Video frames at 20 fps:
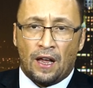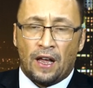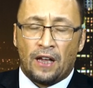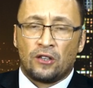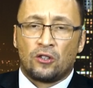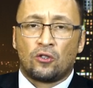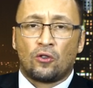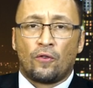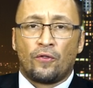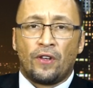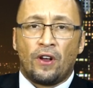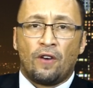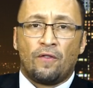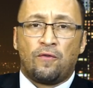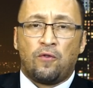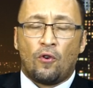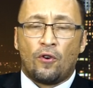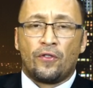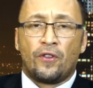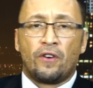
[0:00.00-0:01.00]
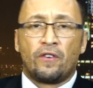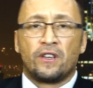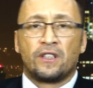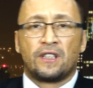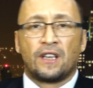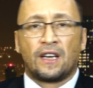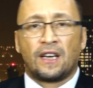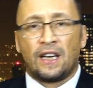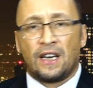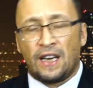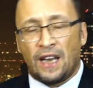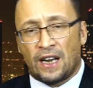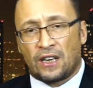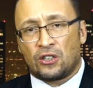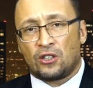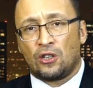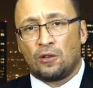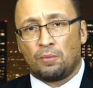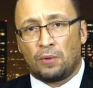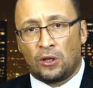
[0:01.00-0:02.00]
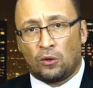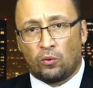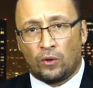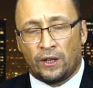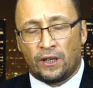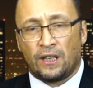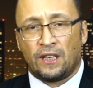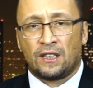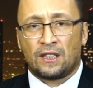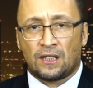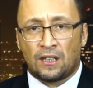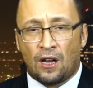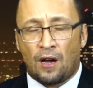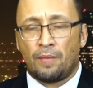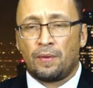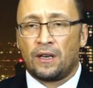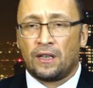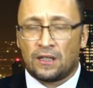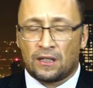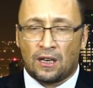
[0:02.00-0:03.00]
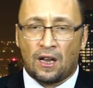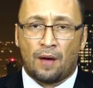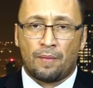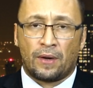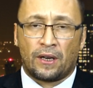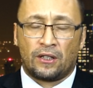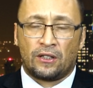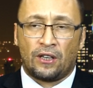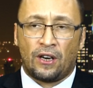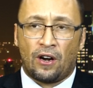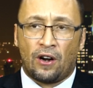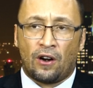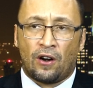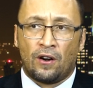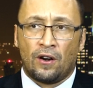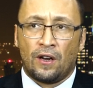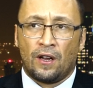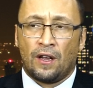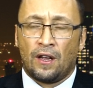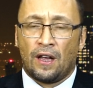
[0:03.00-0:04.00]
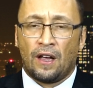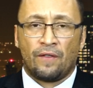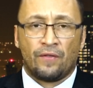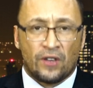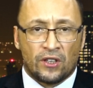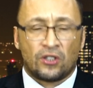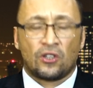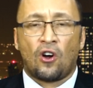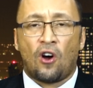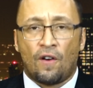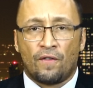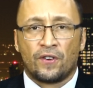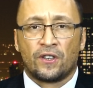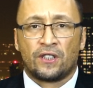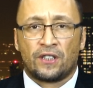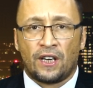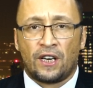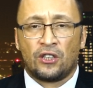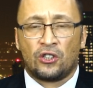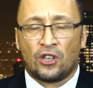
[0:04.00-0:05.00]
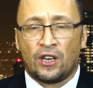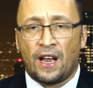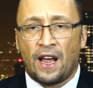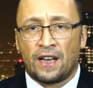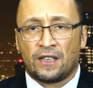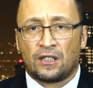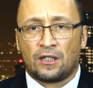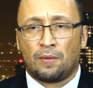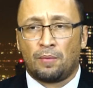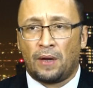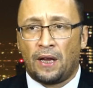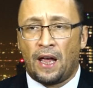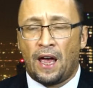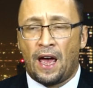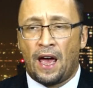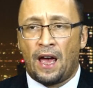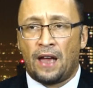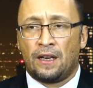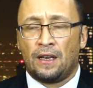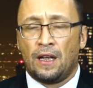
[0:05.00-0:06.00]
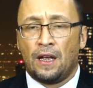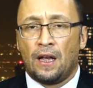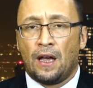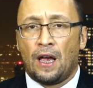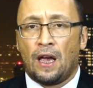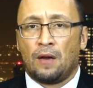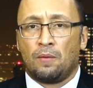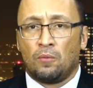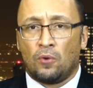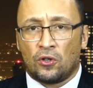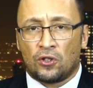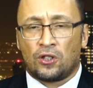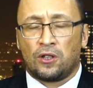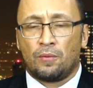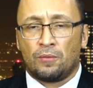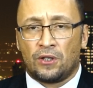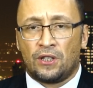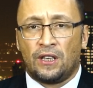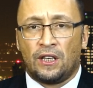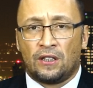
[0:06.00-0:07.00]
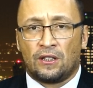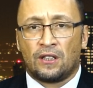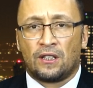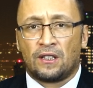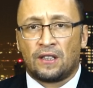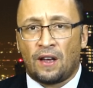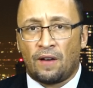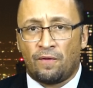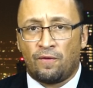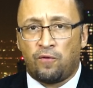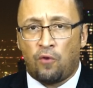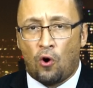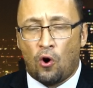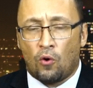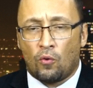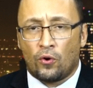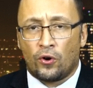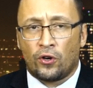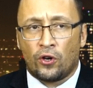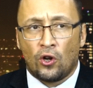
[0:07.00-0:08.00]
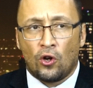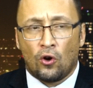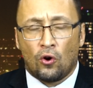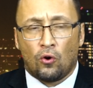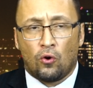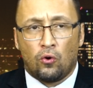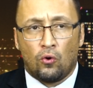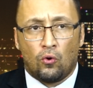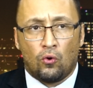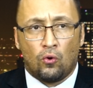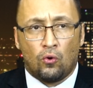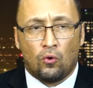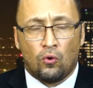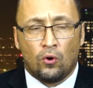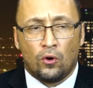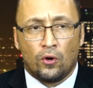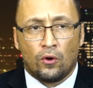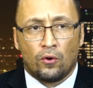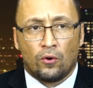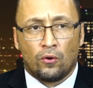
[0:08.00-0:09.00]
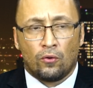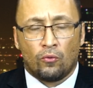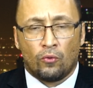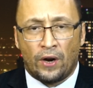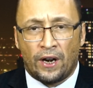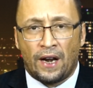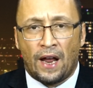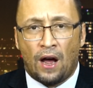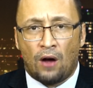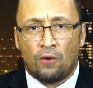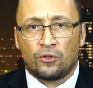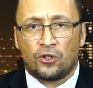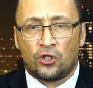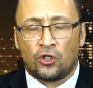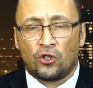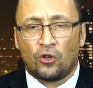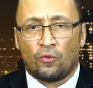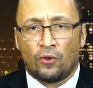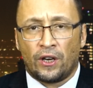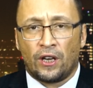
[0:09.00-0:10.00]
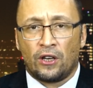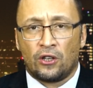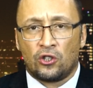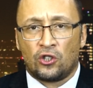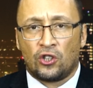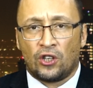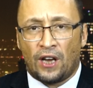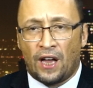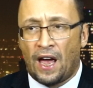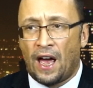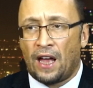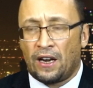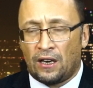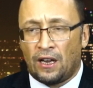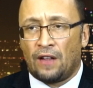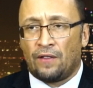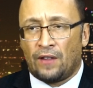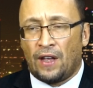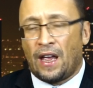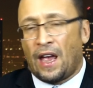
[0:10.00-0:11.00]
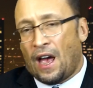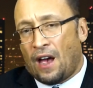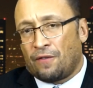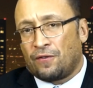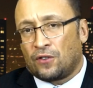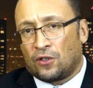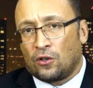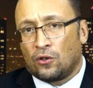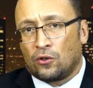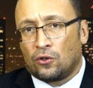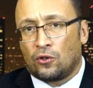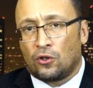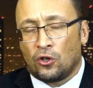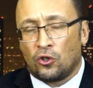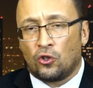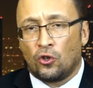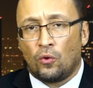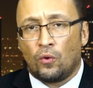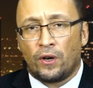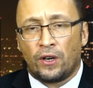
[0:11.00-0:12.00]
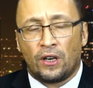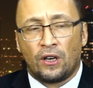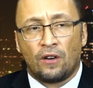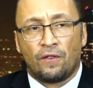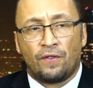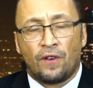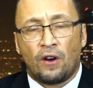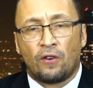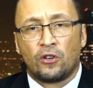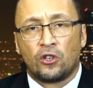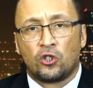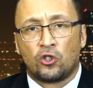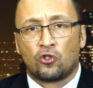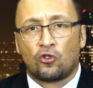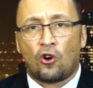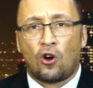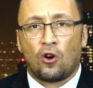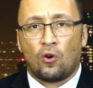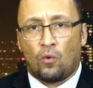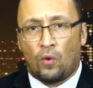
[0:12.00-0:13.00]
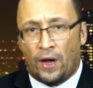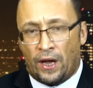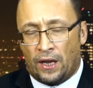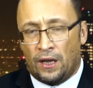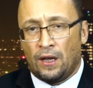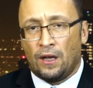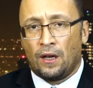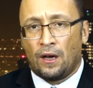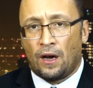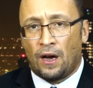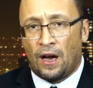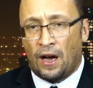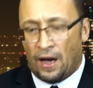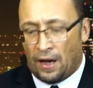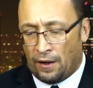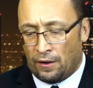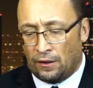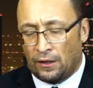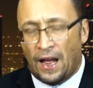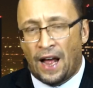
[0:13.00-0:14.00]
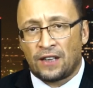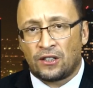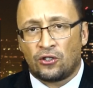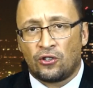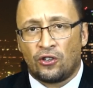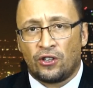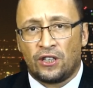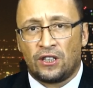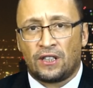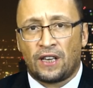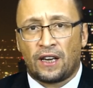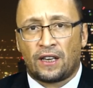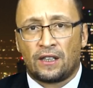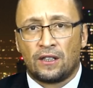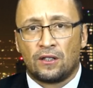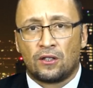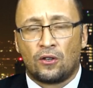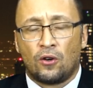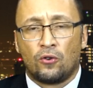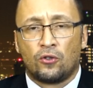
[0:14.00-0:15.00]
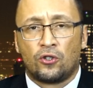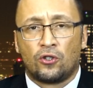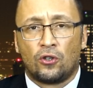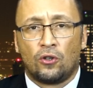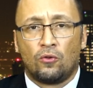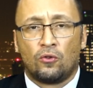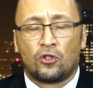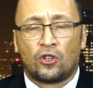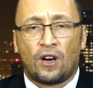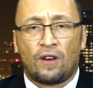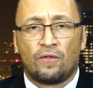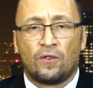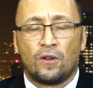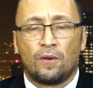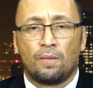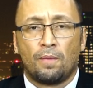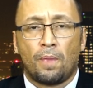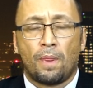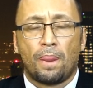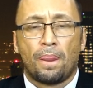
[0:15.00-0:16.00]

And so therefore there is a connection between Islam and Islamic terror, and this conversation has to be had, and Muslims need to step forward who renounce Sharia and jihad, and they have to do it in a very strong way. Last 30 seconds goes to you, Trevor.